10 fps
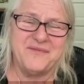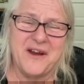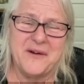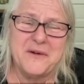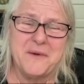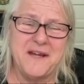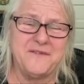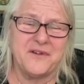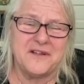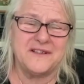am very
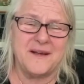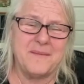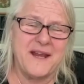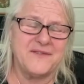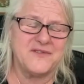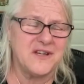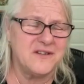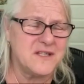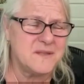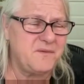grateful. I might
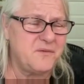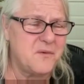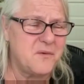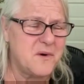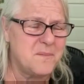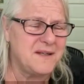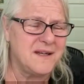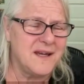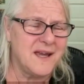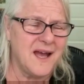have shared this before,
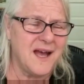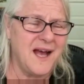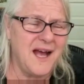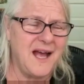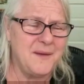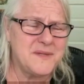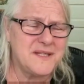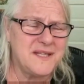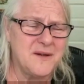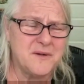but
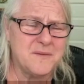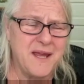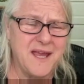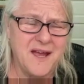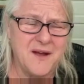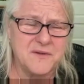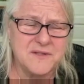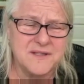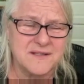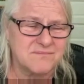I was here in my
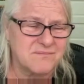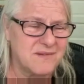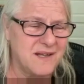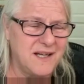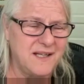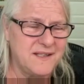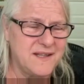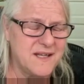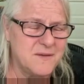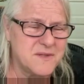house.
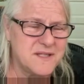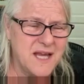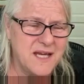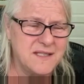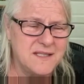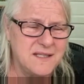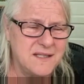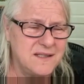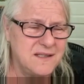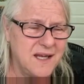I think it was
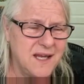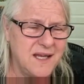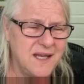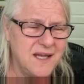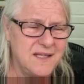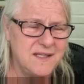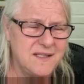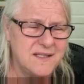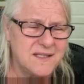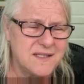
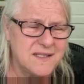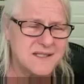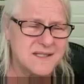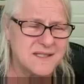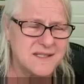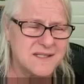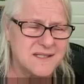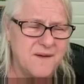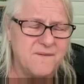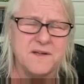
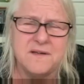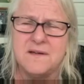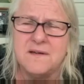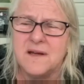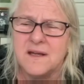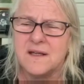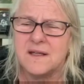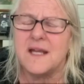1987.